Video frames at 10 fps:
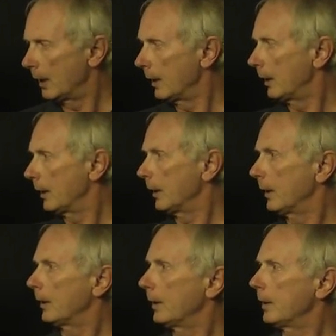And
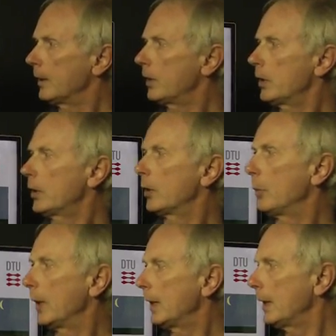this is a
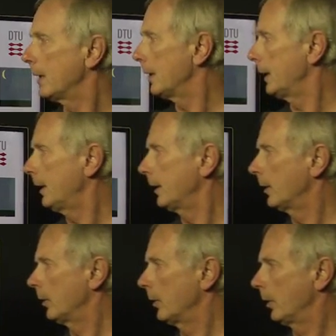windy night
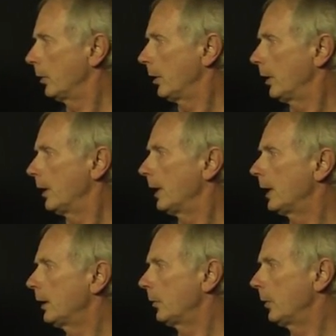
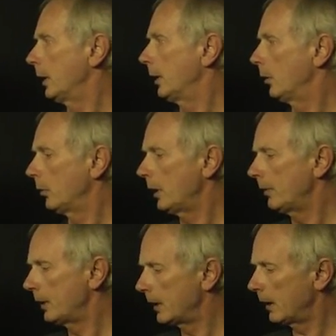with a low
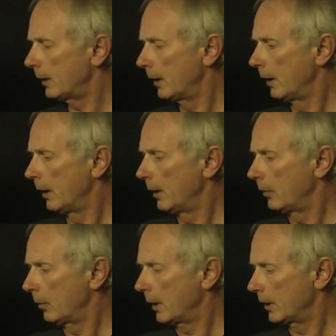level jet.
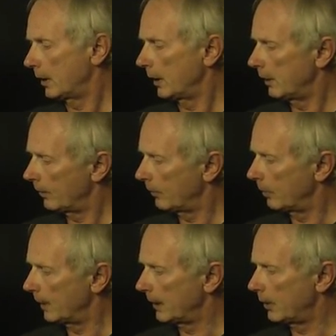You can see the
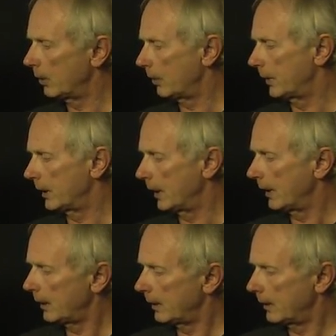formation of the
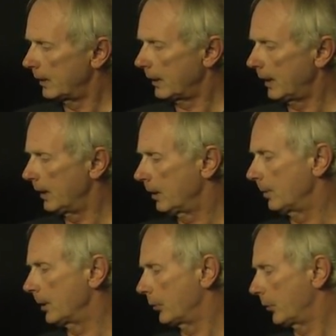jet, in this case
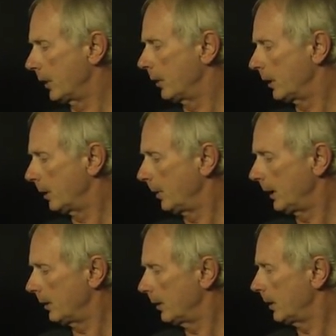about 300
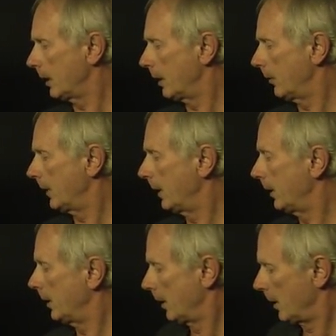meters, and a
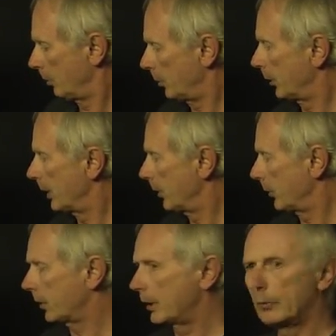very
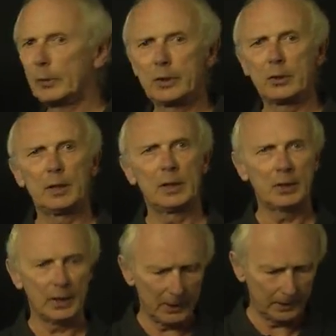pronounced directional
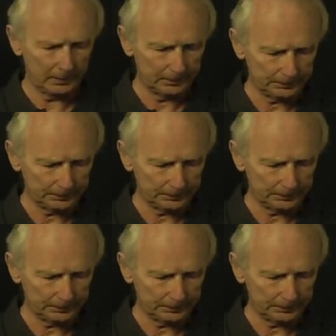shear.